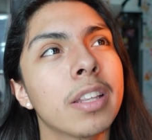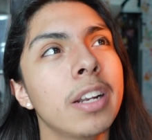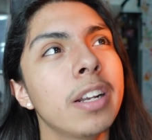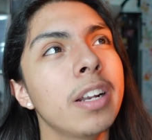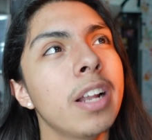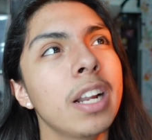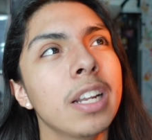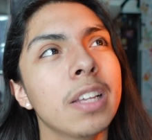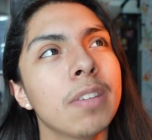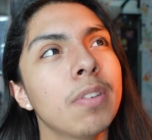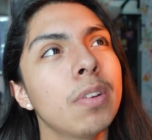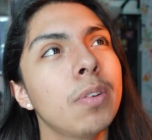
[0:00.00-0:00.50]
They're
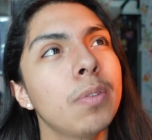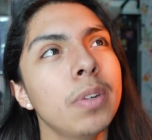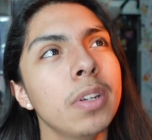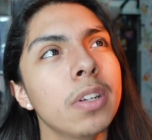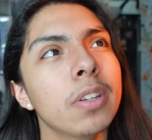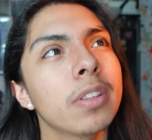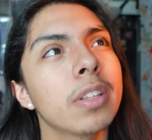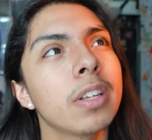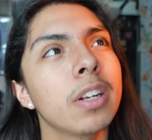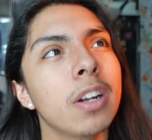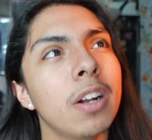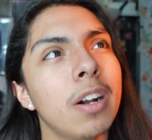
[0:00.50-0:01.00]
not even
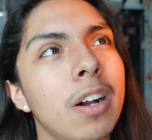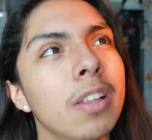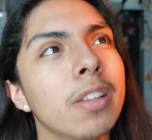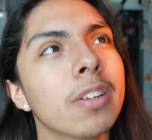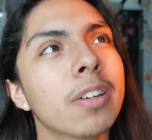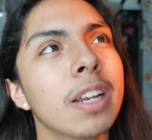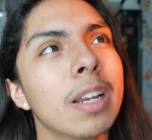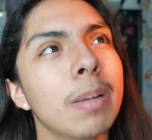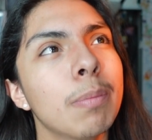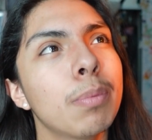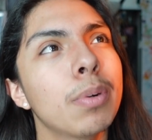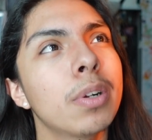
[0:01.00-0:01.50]
real. They're a
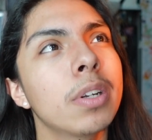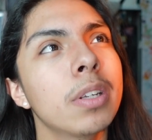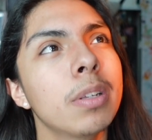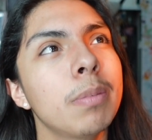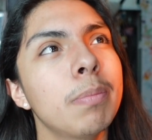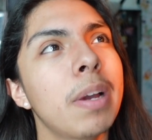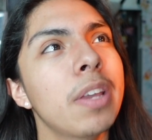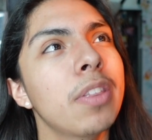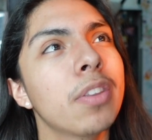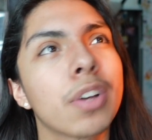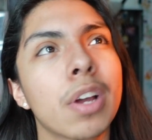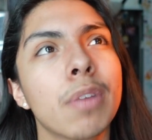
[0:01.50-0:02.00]
hologram put in
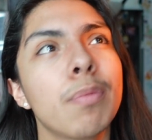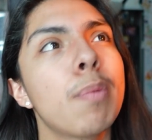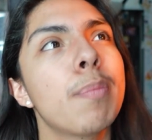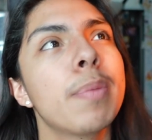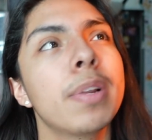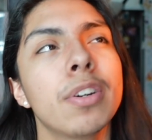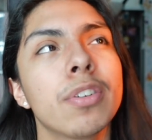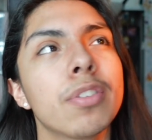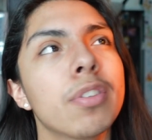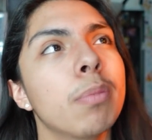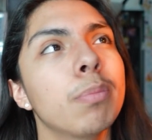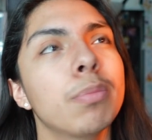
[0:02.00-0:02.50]
by the
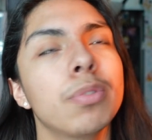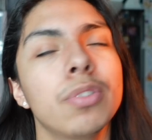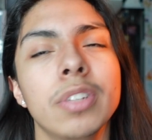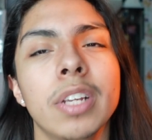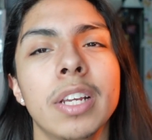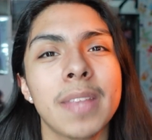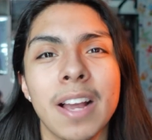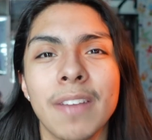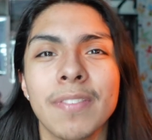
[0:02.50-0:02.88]
government or some shit.